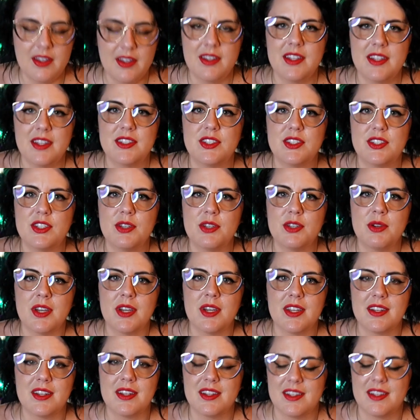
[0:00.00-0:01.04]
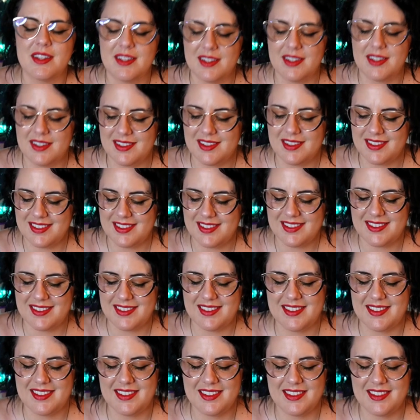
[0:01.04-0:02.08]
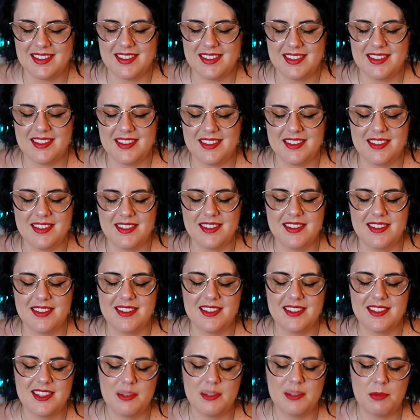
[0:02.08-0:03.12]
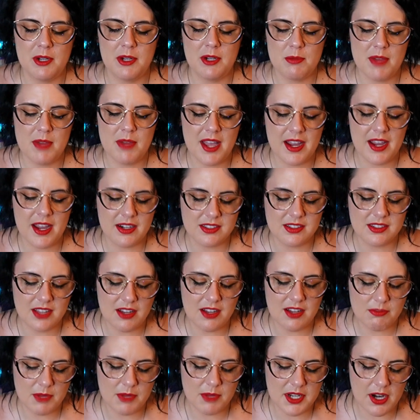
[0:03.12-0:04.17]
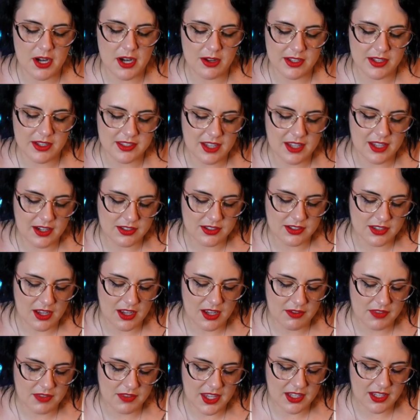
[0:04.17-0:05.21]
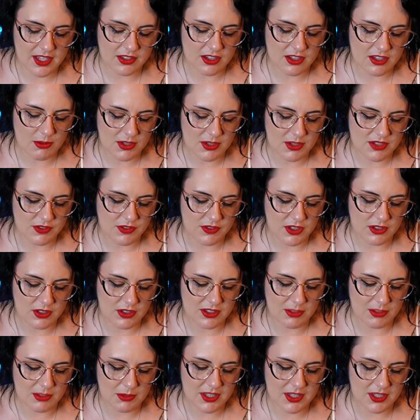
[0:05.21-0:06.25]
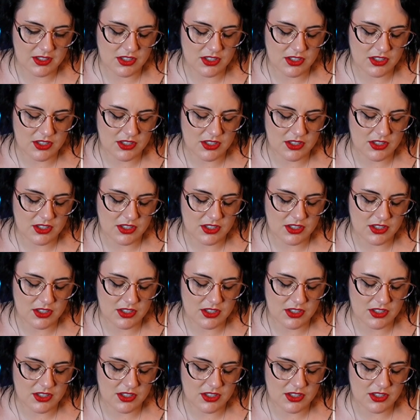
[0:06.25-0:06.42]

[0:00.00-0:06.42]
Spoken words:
Let's do it. Spirit, my higher self, my darling's higher self, thank you so much for using me as a